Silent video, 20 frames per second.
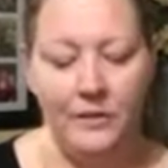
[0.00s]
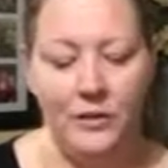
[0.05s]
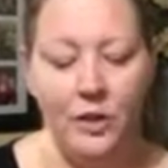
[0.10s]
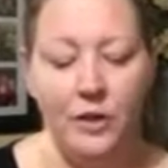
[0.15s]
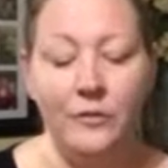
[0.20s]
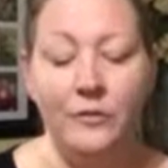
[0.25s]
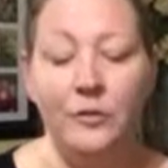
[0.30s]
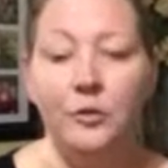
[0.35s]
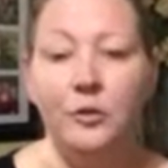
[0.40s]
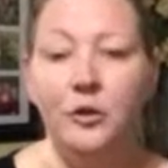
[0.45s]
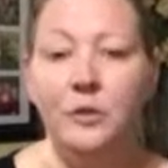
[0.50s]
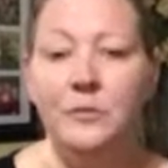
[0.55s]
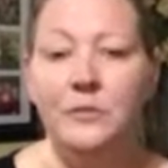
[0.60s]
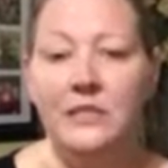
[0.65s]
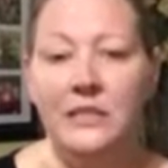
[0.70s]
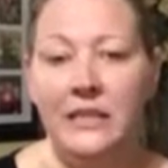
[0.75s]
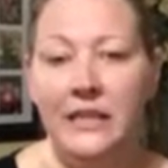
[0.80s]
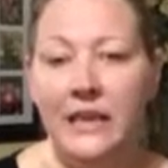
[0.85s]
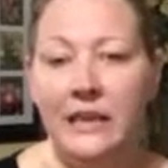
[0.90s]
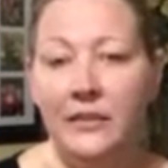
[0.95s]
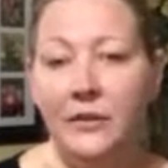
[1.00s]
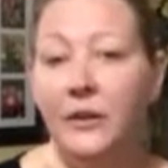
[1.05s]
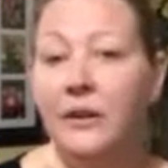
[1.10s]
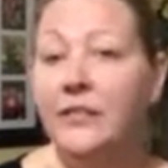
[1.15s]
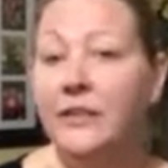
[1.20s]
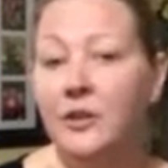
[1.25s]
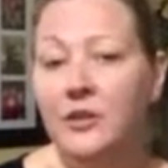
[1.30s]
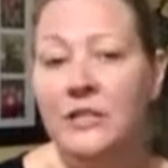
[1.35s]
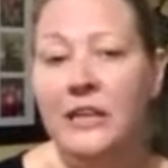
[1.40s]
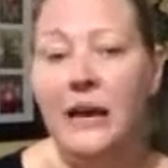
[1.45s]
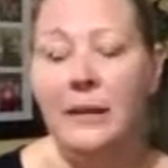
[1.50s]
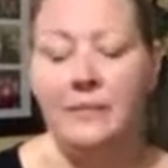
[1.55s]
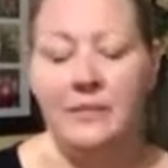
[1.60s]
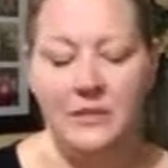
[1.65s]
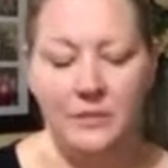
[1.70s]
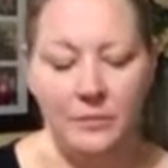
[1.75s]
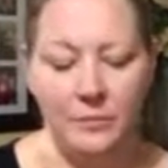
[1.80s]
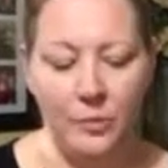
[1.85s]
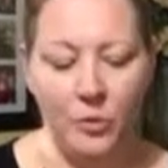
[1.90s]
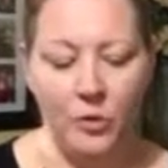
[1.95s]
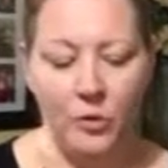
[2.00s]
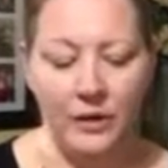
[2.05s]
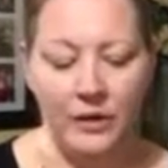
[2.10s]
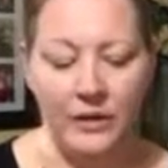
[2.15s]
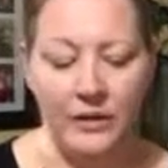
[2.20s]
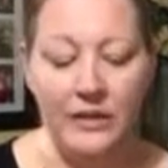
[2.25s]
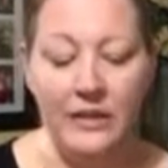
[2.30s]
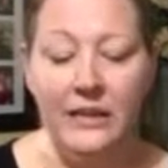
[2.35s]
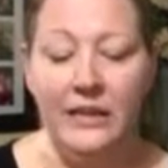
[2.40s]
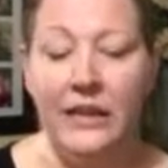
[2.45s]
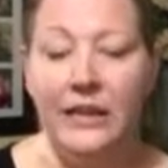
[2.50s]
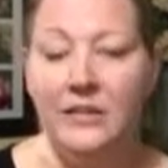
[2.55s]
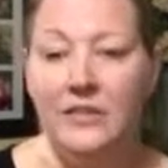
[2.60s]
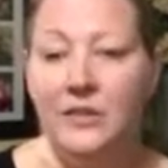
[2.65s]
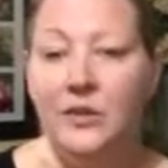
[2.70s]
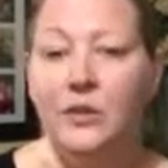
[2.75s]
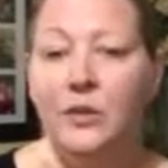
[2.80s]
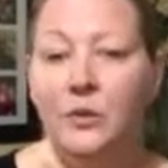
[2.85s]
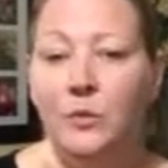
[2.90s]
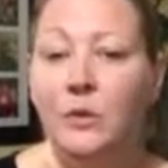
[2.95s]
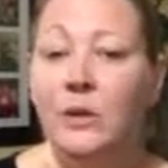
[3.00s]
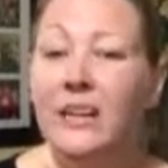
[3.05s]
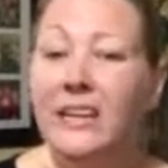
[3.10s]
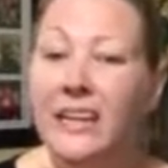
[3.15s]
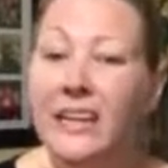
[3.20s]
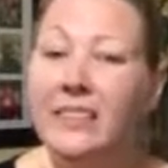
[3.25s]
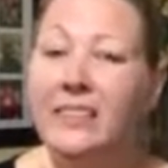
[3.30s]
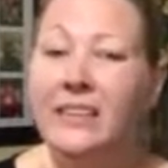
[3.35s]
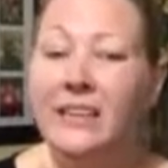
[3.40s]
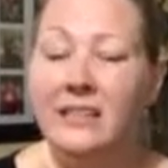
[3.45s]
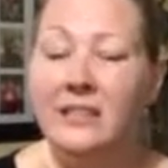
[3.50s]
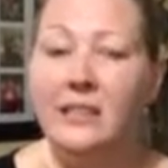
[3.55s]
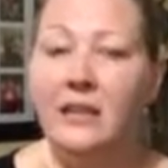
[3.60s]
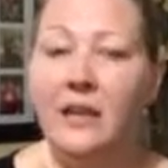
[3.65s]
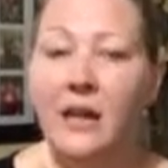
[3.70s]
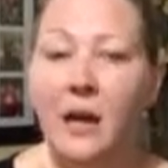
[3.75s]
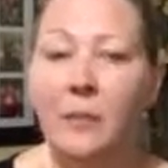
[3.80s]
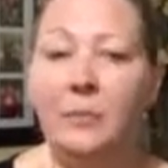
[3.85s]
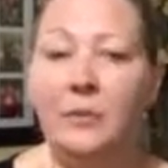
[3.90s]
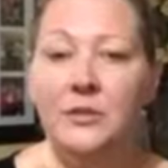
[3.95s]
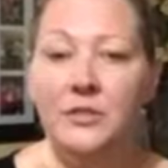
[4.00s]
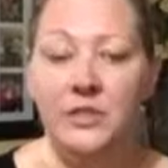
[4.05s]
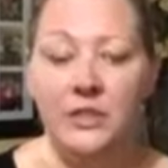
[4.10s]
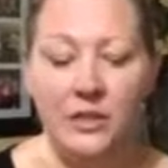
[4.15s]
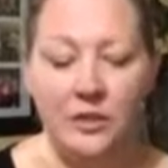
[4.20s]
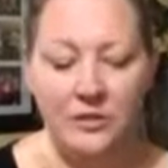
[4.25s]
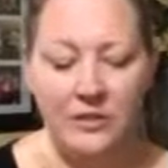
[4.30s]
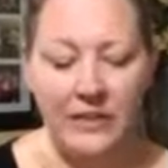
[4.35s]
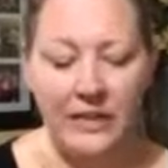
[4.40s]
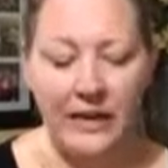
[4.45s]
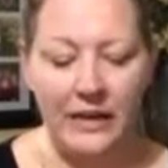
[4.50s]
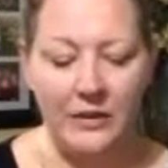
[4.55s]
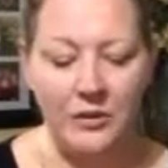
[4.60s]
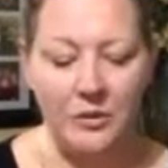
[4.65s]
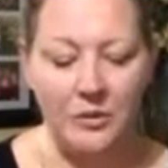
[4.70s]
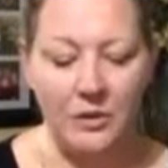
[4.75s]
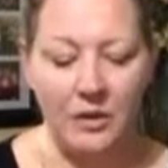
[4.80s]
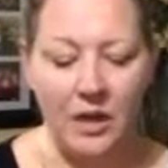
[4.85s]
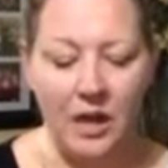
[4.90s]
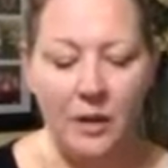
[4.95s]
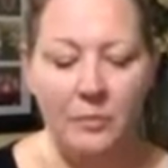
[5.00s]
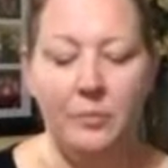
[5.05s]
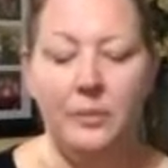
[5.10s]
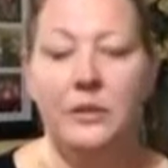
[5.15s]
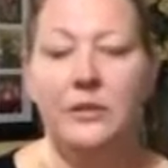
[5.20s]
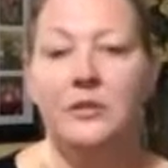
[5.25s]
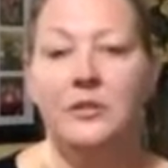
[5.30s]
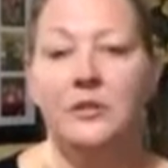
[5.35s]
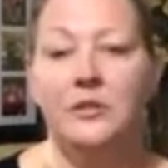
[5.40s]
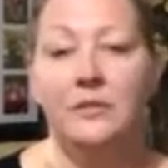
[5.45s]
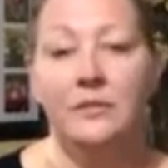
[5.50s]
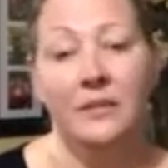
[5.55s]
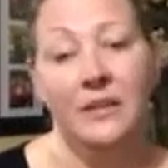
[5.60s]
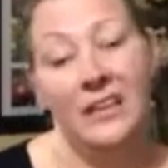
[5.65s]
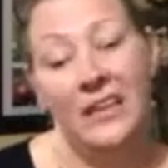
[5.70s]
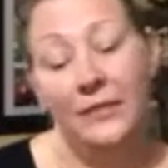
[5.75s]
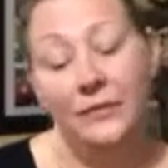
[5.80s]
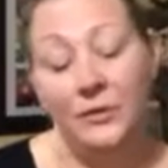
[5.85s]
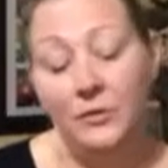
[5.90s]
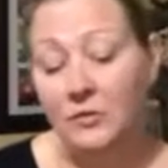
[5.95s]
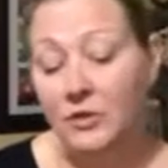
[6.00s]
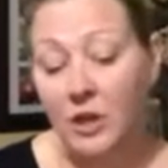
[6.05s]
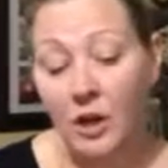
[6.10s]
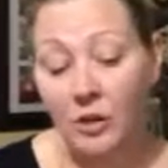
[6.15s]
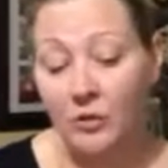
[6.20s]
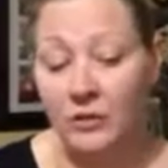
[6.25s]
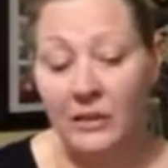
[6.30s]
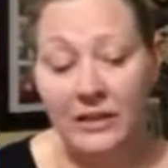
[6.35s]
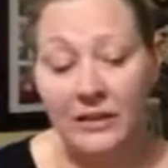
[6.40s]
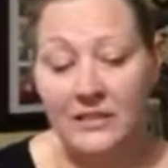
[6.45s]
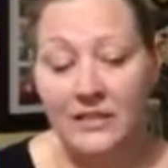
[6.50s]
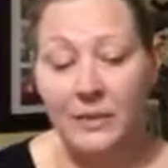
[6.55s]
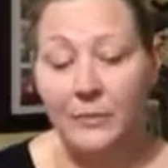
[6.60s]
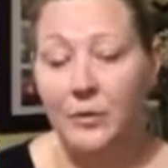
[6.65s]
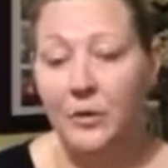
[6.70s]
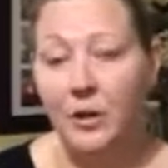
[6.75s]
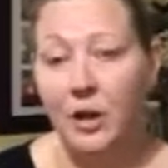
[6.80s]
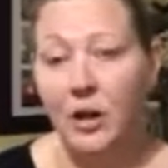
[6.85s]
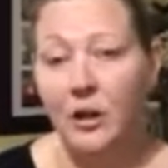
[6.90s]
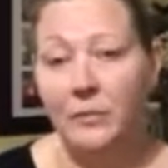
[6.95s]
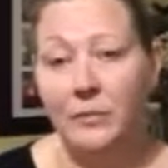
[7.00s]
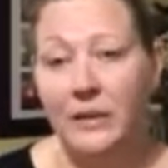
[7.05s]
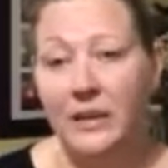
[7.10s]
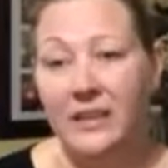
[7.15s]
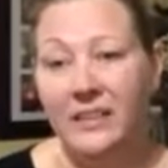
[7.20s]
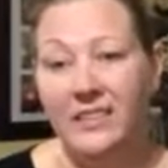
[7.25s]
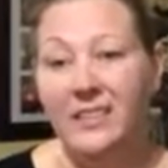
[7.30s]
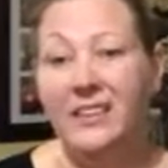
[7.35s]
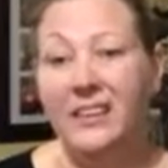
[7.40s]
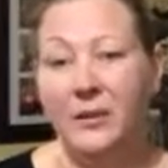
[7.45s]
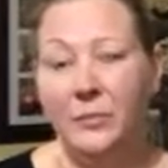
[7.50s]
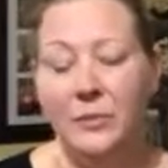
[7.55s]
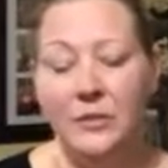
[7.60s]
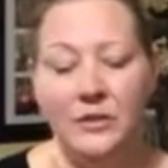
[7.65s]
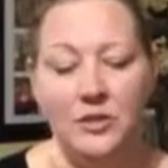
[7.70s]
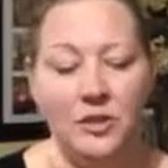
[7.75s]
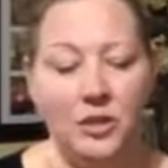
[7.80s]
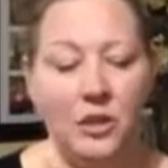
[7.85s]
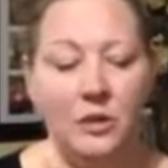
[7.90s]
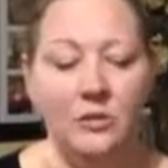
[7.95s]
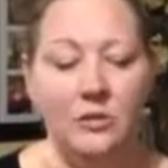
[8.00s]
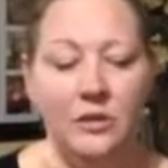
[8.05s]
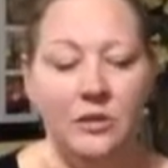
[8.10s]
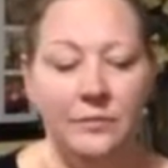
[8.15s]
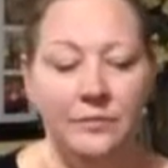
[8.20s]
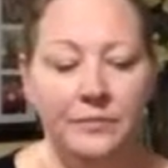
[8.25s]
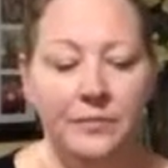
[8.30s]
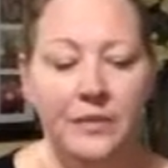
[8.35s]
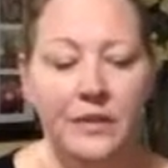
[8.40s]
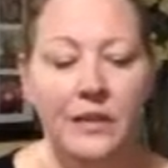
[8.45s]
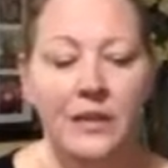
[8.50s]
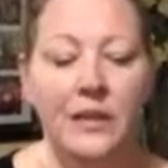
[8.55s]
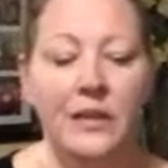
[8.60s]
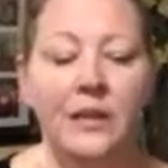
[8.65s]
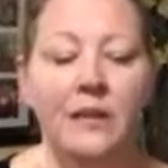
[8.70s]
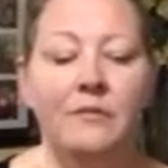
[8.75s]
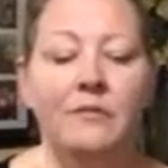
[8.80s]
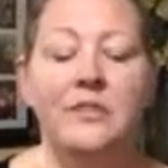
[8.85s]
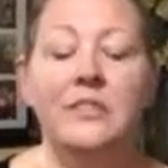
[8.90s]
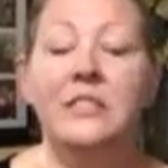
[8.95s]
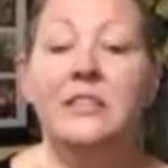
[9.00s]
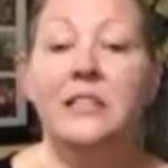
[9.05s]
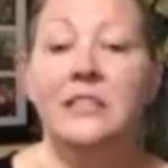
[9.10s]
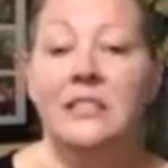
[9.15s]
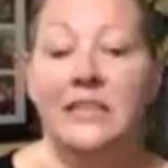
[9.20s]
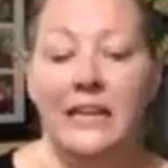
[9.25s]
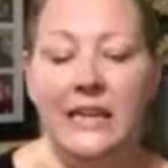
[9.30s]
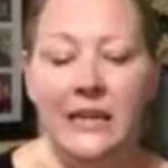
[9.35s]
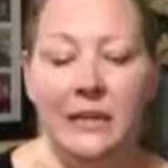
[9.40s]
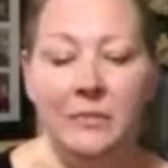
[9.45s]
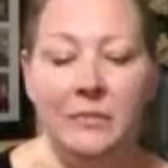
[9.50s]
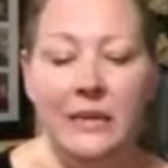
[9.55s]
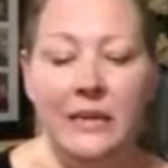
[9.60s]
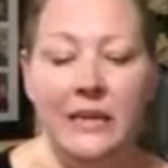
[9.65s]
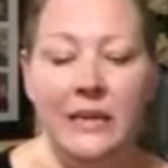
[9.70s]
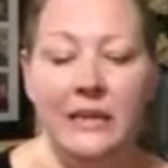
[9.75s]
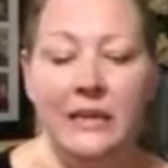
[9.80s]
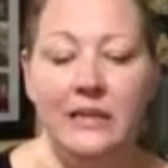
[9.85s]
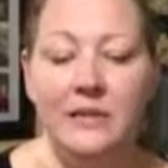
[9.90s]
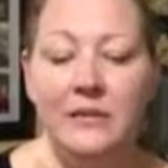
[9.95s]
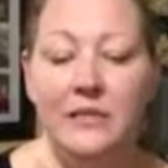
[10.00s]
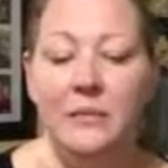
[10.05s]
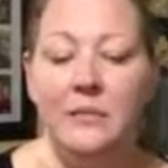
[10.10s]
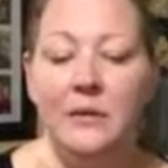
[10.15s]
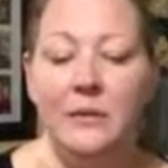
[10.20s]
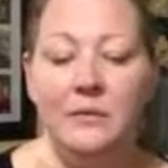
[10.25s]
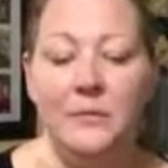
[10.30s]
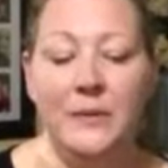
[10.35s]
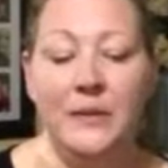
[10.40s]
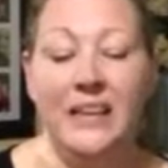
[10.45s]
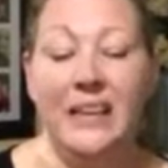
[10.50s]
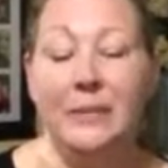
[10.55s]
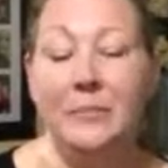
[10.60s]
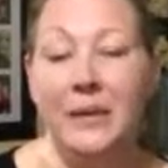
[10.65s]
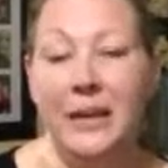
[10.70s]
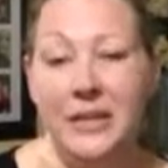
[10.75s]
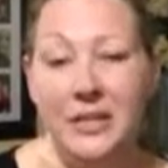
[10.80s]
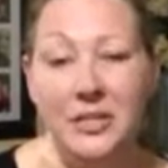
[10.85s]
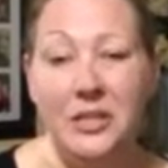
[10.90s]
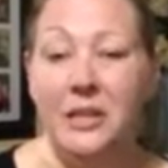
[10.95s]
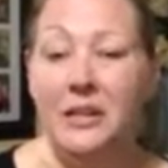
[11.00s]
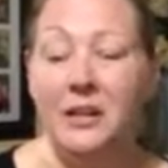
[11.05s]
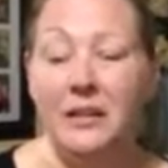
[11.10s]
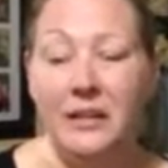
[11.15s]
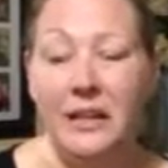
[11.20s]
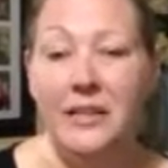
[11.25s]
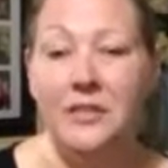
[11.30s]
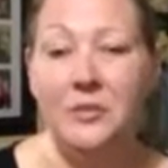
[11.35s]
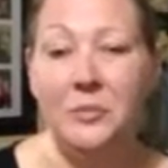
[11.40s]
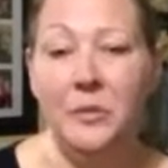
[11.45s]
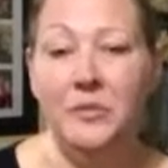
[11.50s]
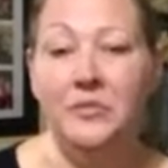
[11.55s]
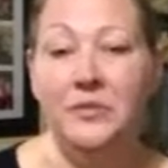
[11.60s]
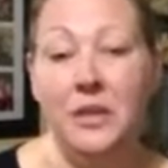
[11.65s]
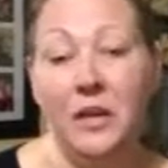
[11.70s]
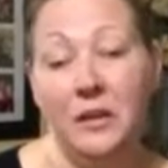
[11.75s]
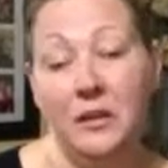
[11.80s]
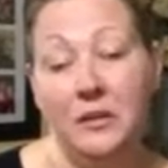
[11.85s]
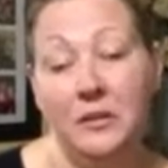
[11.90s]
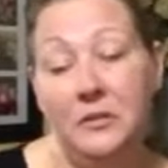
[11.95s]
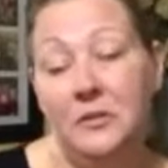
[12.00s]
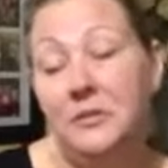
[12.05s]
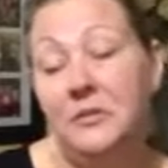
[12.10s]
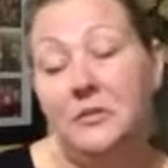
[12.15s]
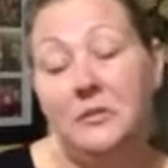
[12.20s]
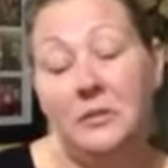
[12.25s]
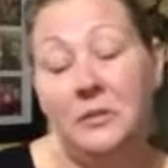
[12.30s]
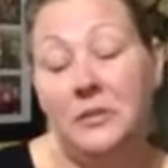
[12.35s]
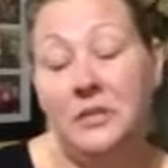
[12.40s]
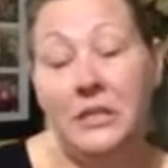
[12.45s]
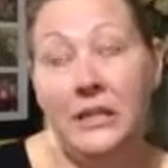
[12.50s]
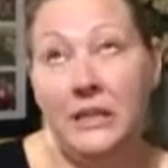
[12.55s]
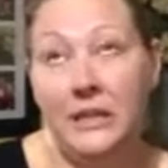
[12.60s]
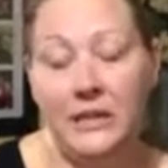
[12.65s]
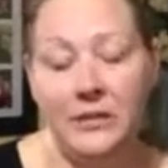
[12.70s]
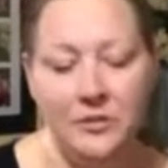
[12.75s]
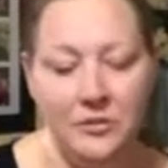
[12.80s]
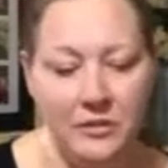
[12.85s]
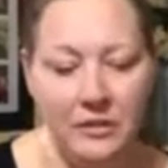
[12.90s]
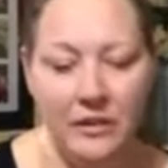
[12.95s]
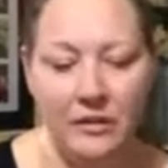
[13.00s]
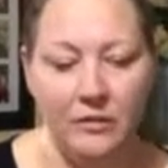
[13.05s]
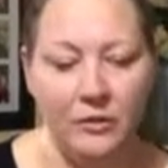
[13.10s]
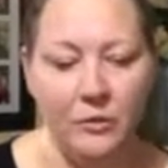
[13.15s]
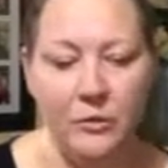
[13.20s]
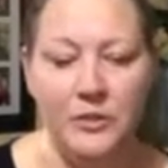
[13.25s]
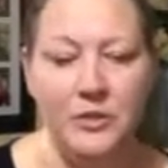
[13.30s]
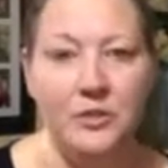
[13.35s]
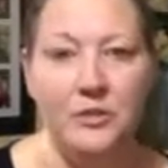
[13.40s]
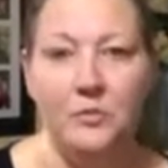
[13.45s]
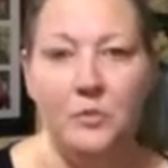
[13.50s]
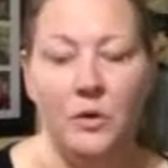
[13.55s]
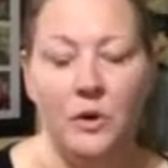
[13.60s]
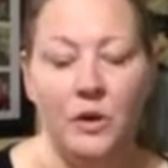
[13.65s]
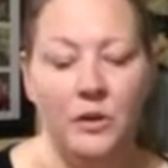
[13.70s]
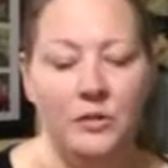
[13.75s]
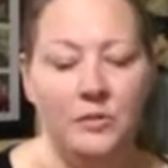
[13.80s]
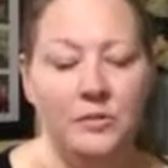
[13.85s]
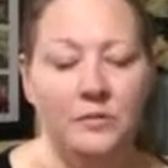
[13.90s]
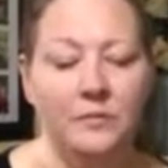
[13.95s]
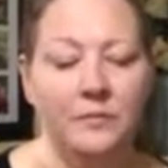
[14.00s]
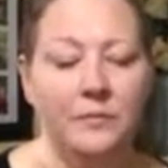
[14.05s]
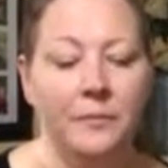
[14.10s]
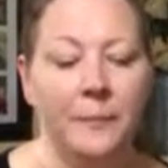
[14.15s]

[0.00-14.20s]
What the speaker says: You have a group together and their time is important, and so you want to get things accomplished that you set out to accomplish. If you don't, the next time you call a meeting, it'll be a joke. Facilitating a meeting can sometimes be like managing a classroom of toddlers or teenagers. I don't know which is worse.